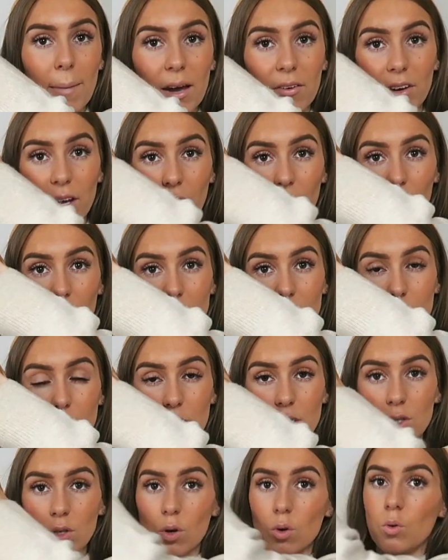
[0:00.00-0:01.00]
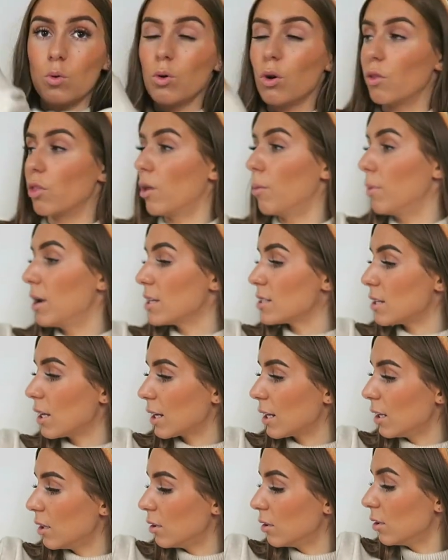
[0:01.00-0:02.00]
Merry Christmas to all on them, and it's
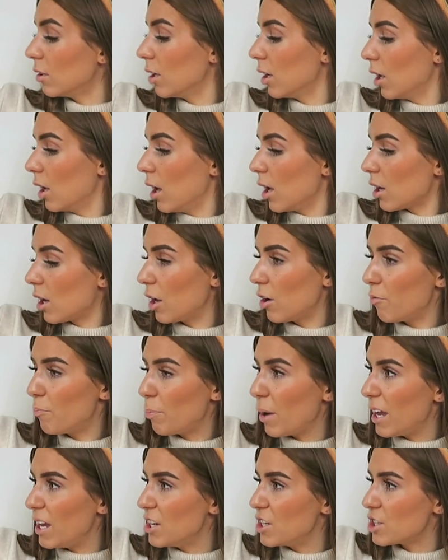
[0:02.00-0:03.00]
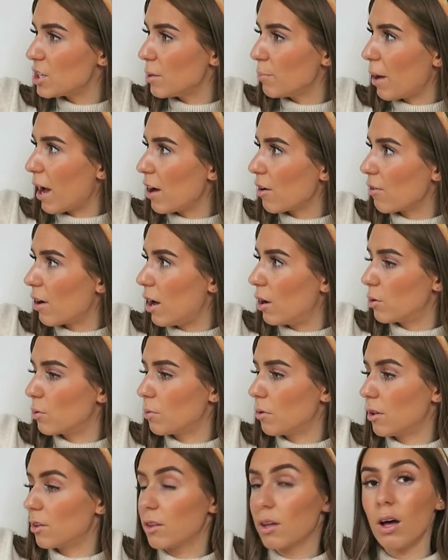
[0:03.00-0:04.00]
like a little kind of beigey
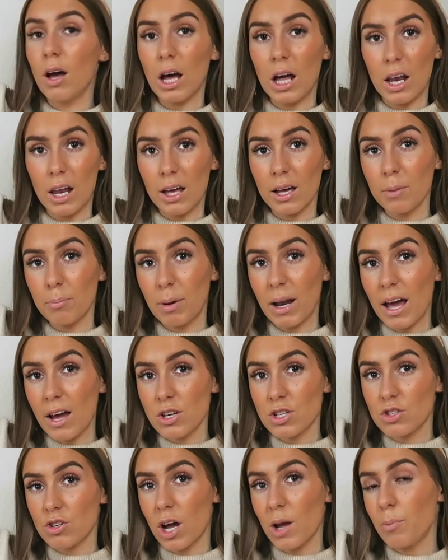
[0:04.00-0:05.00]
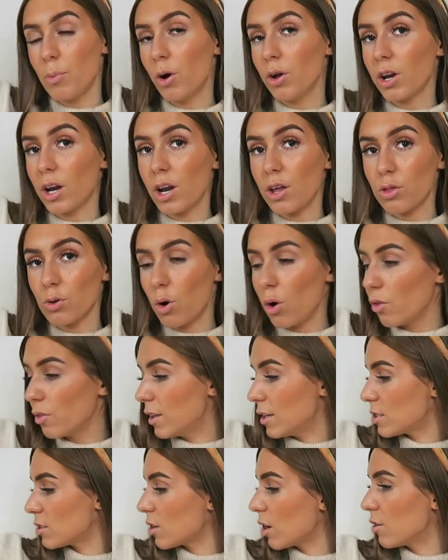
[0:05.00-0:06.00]
background with like a black stripe on. And I thought
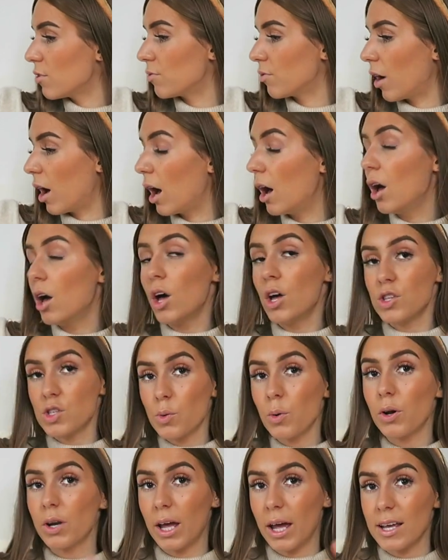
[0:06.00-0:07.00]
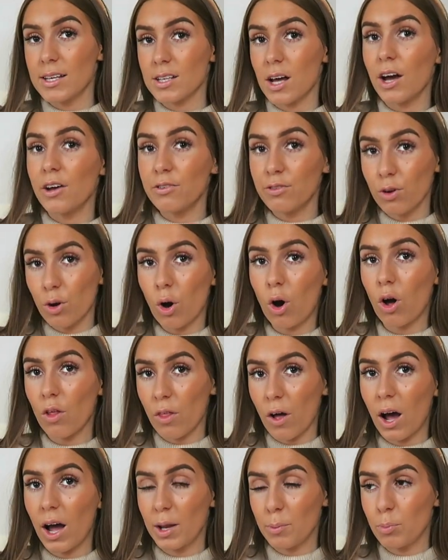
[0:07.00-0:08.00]
on this sofa, to be honest, I
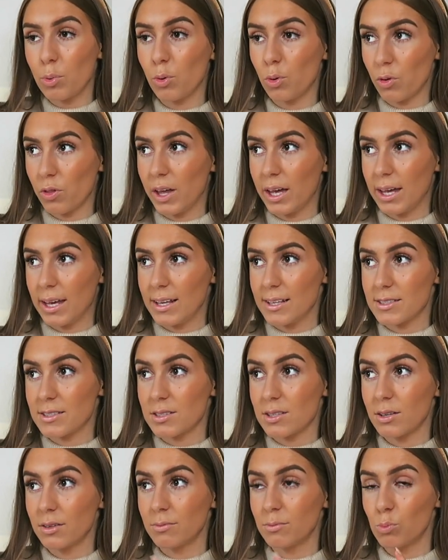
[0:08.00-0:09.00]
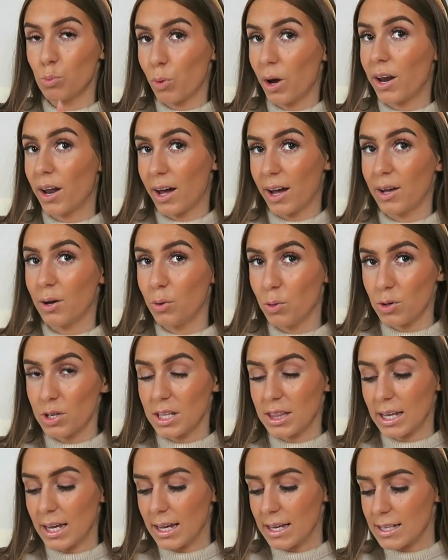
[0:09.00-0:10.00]
forgot that I bought these when I
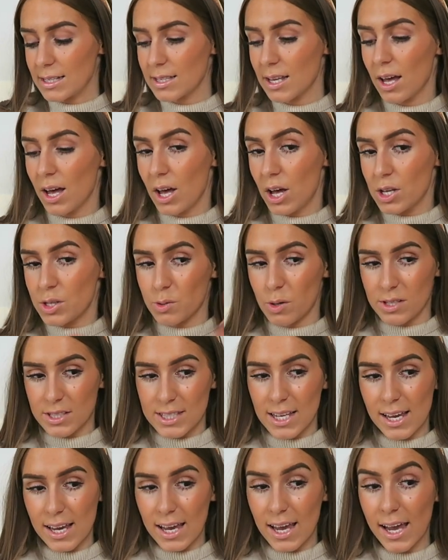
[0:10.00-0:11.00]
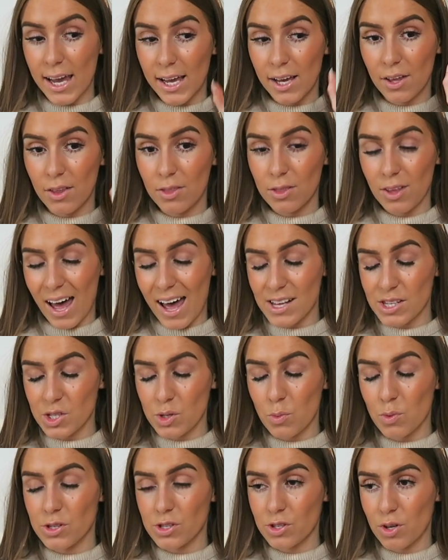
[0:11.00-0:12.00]
ordered these. So I was thinking the
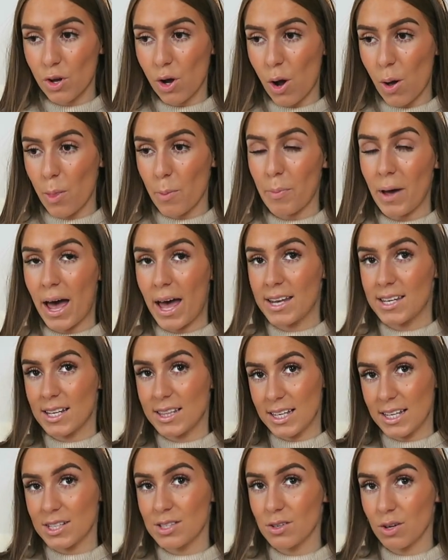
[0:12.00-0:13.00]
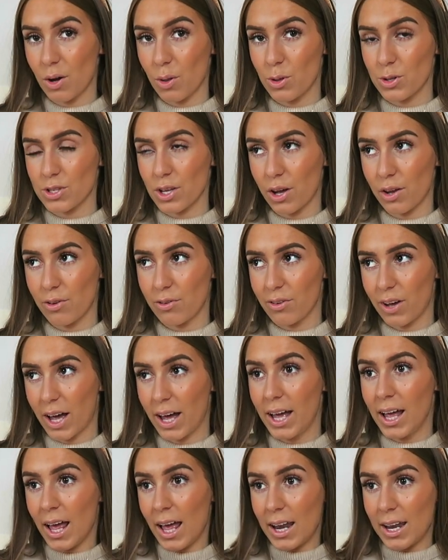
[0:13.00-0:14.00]
Asda ones can go on the bed and these can go on the
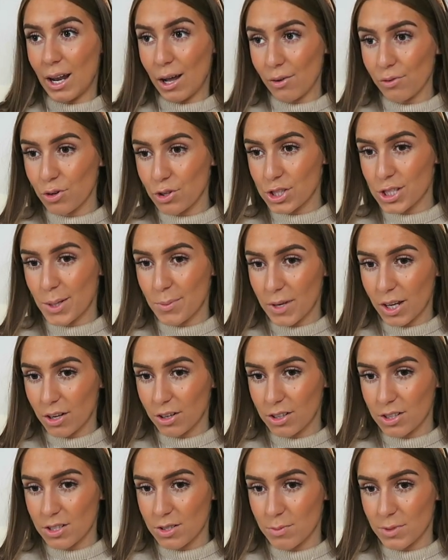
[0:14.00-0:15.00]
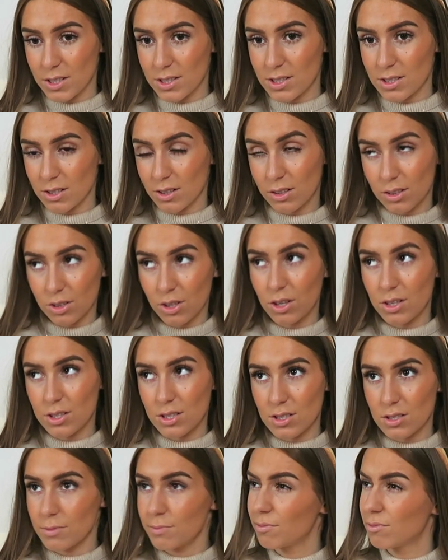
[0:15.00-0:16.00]
sofa. Now I've got too many Christmas cushion